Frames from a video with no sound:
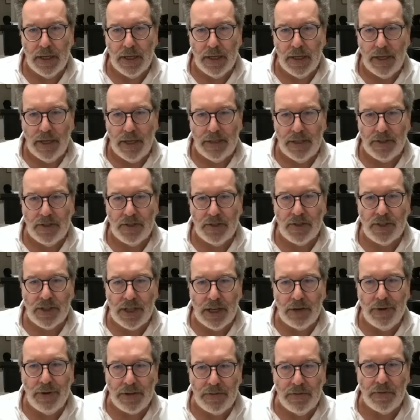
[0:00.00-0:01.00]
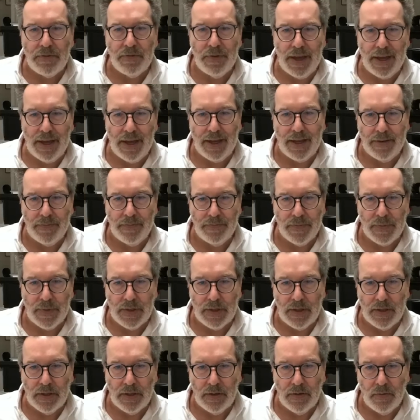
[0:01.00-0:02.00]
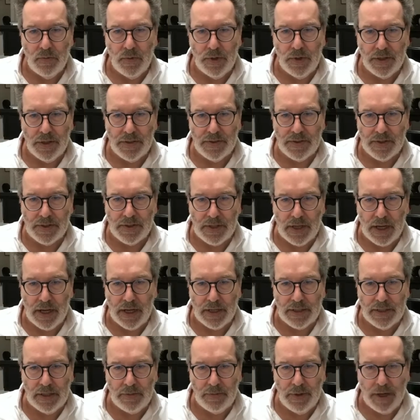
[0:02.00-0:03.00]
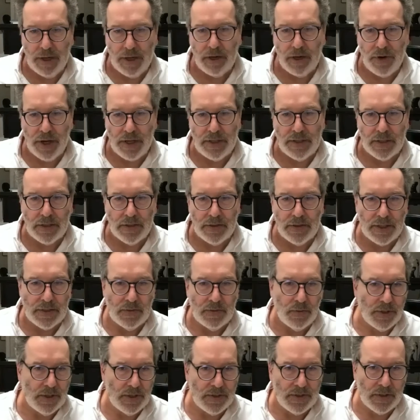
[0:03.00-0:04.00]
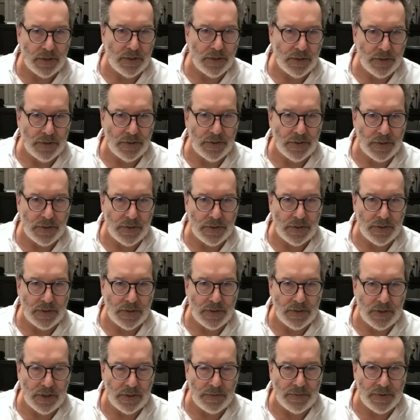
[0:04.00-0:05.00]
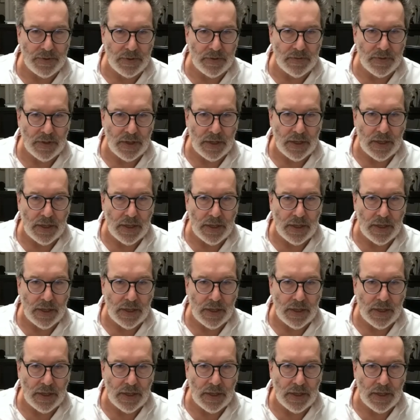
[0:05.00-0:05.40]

it is so unfair within society by creating these winners and losers in terms of